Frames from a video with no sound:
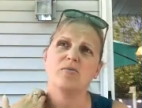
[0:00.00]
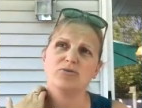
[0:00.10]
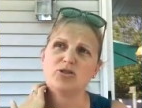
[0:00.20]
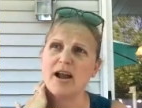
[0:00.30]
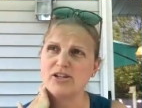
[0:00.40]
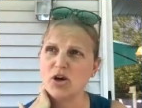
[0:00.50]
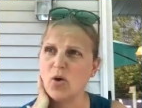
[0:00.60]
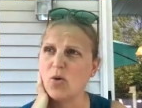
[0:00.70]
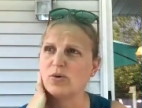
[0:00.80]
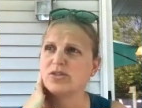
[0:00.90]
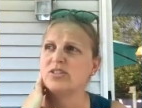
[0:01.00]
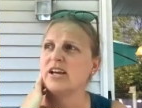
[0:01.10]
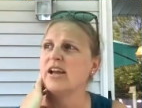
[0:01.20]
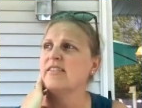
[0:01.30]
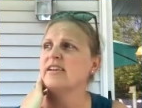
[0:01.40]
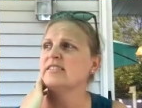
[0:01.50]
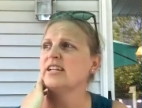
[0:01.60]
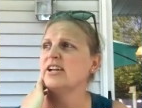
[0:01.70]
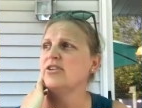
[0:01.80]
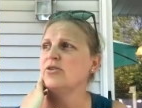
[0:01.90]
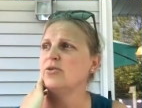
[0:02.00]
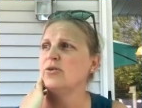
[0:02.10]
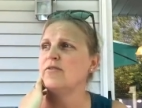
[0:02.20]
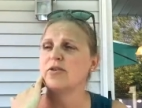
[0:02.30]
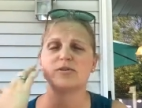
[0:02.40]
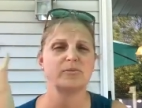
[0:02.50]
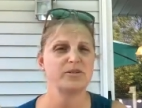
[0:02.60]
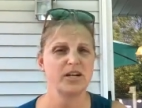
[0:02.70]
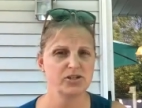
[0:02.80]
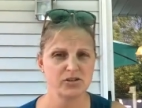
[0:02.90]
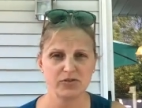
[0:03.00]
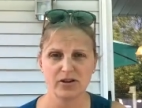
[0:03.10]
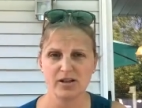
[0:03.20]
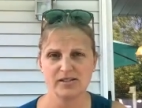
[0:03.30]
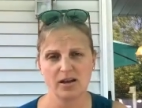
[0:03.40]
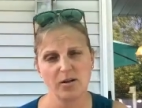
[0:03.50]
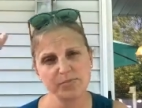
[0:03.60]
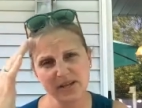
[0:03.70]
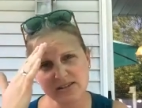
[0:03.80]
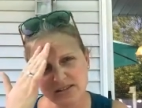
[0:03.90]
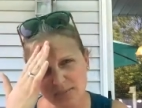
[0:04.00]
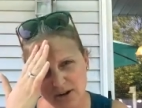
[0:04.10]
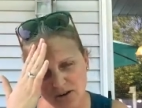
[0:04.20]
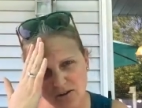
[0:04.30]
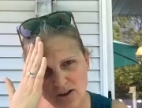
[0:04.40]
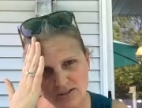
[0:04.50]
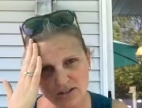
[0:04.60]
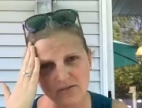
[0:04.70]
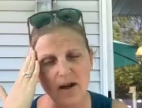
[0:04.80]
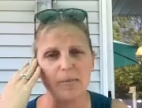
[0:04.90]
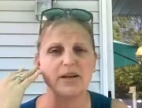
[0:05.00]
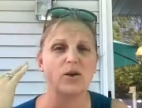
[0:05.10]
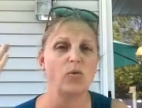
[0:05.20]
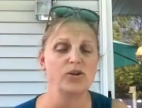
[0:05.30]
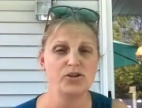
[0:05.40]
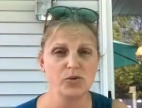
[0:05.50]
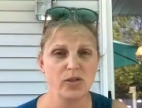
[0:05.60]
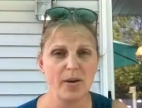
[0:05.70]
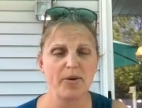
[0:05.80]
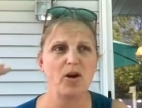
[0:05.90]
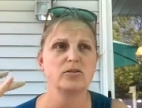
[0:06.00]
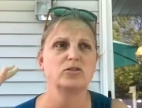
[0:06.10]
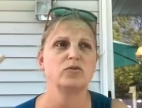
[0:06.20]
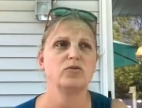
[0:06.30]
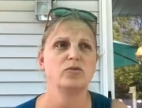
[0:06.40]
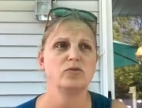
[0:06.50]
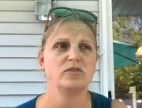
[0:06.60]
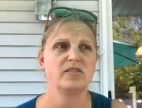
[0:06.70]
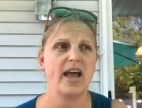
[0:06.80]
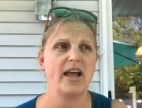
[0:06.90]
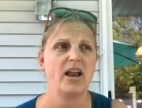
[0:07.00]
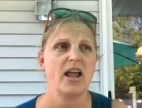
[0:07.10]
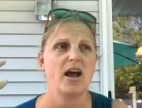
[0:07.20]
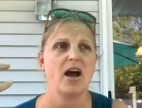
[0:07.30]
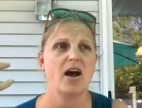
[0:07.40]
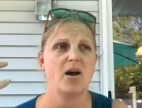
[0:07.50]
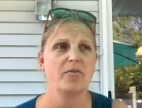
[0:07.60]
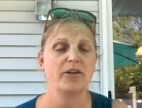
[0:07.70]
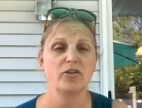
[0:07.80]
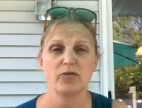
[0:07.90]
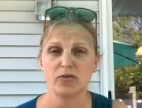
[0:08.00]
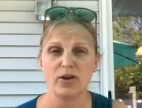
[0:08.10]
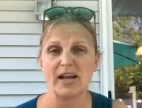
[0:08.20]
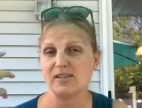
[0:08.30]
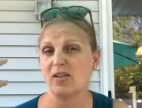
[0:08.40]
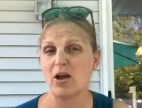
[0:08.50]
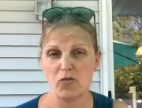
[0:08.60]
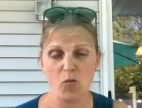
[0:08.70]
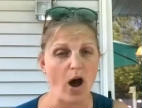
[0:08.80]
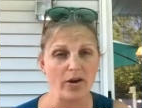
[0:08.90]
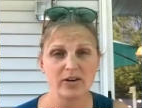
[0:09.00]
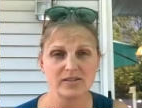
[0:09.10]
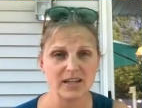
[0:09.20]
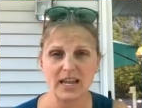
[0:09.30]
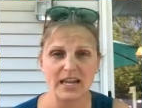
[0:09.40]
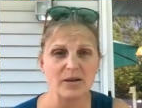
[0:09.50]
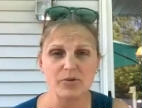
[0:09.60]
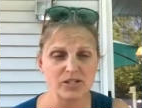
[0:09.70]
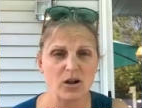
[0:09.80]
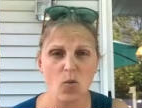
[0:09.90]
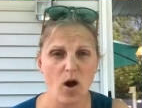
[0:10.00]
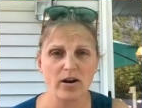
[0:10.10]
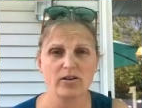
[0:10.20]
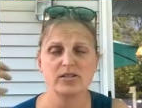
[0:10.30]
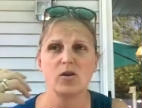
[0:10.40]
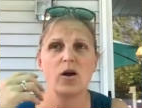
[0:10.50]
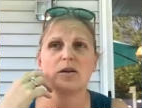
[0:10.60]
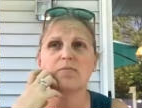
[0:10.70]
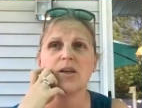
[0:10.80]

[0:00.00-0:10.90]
dry toast, things that I knew if there was a potential for an upset stomach or nausea or vomiting wouldn't do that, but also foods that, like the fruit has a lot of water. It's like 80% water. So I